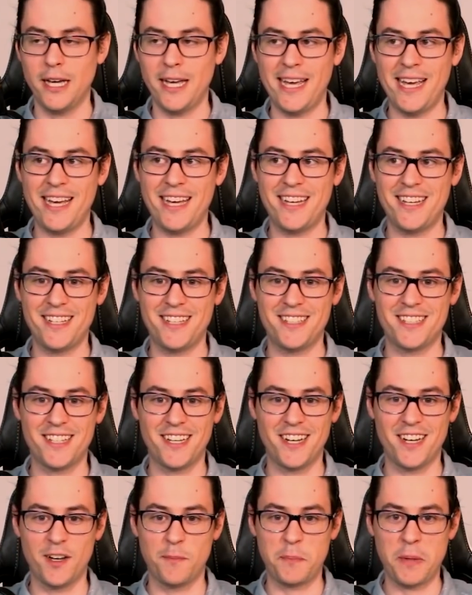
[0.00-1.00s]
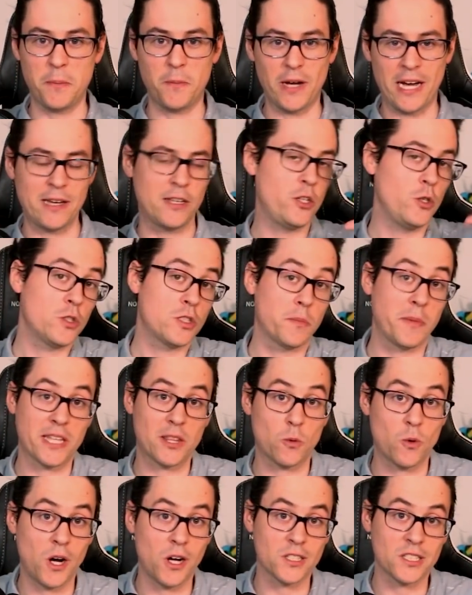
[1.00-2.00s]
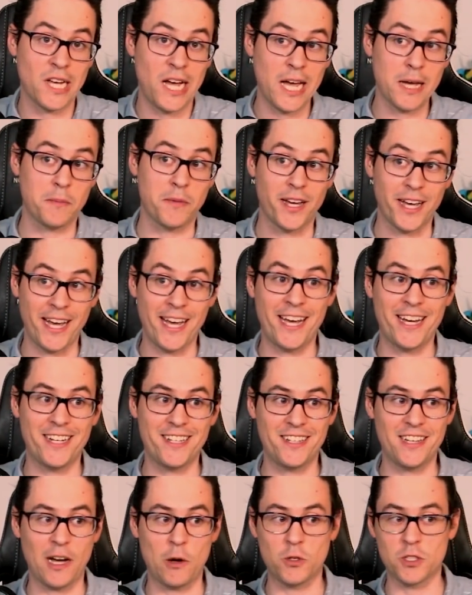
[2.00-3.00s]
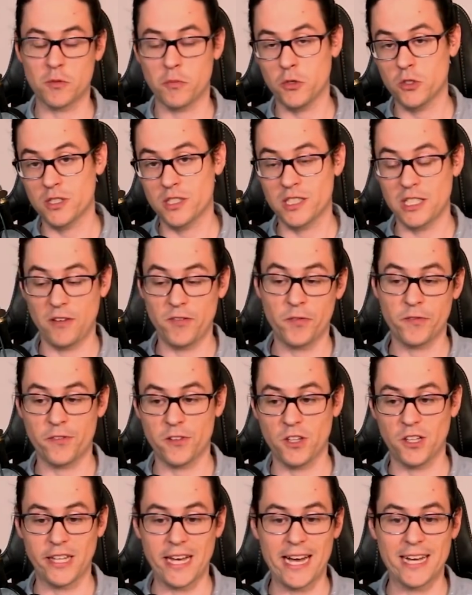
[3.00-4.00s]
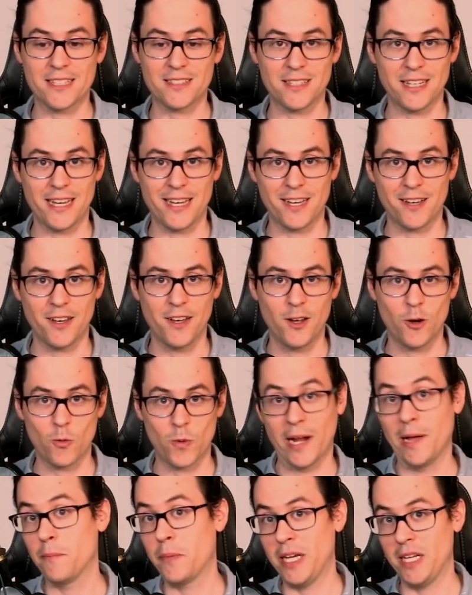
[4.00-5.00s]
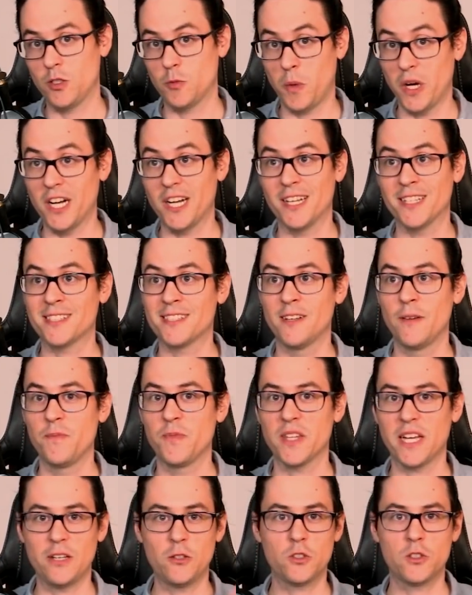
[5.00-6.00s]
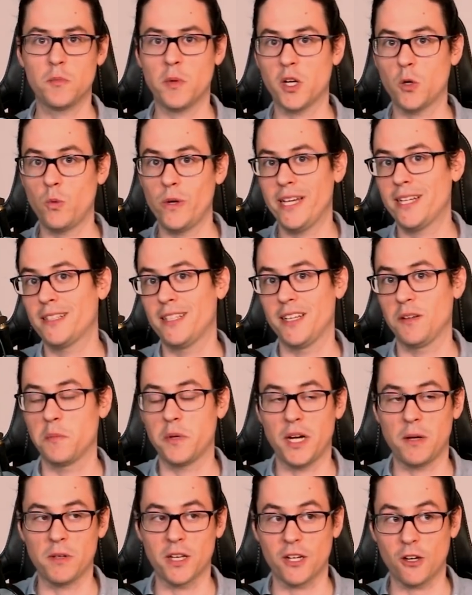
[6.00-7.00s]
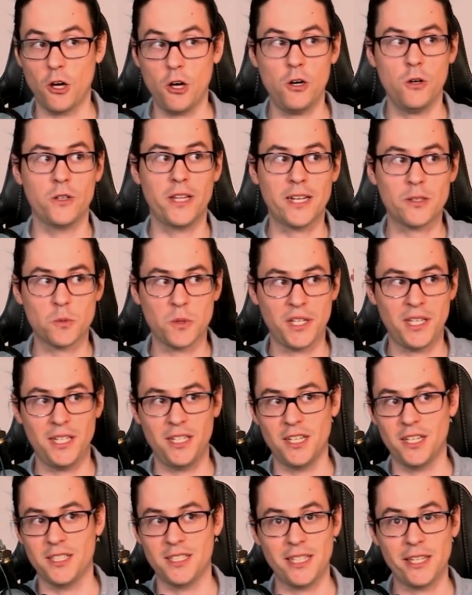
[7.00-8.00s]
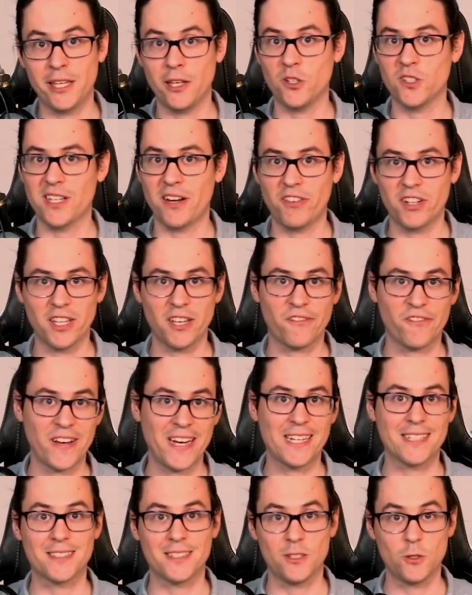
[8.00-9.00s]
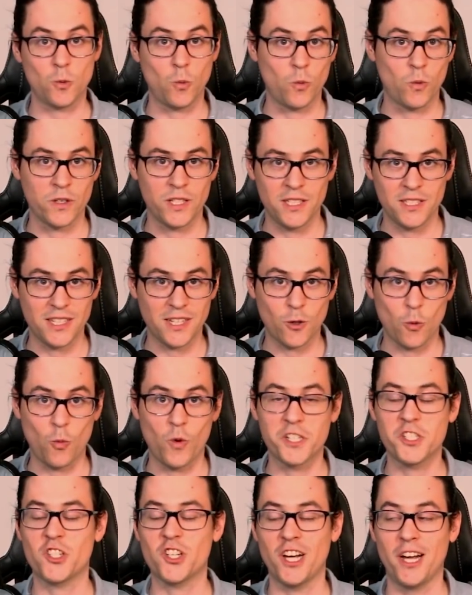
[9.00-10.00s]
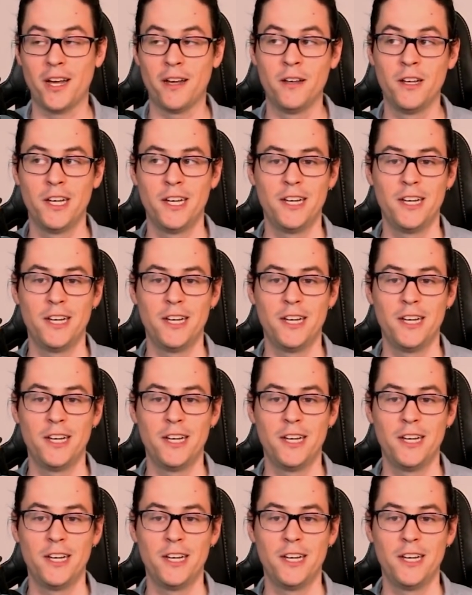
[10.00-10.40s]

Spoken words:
And I used them at the wrong time. And I was supposed to save him for the last like Rampage boss. I used him on a weakling, but I'm like, oh, that's what he does. He kills everything fast. He's like a one shot.